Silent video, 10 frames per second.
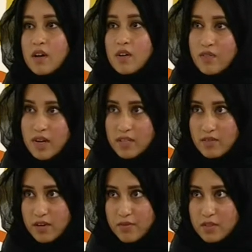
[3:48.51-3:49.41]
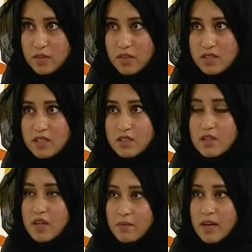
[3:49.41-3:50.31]
Find the relevant sources. You
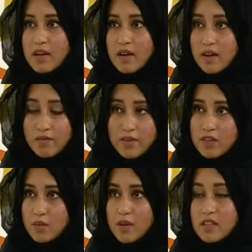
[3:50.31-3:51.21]
know, in my field of work,